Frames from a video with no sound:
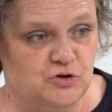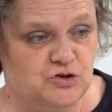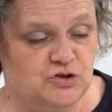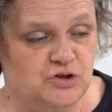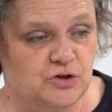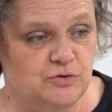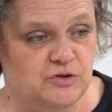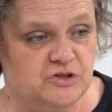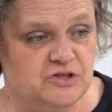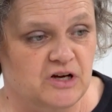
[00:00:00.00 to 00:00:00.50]
as
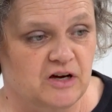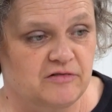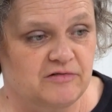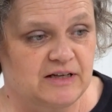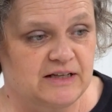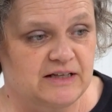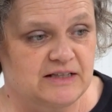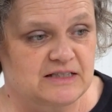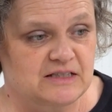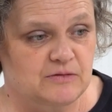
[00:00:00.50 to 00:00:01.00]
soon as I
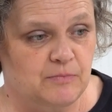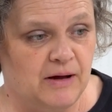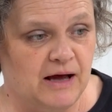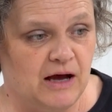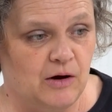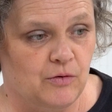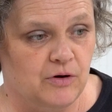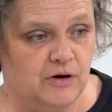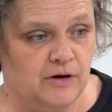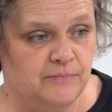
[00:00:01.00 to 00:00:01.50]
release the
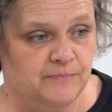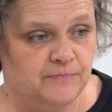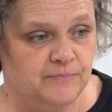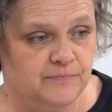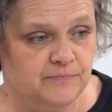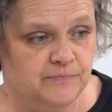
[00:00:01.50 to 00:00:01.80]
power,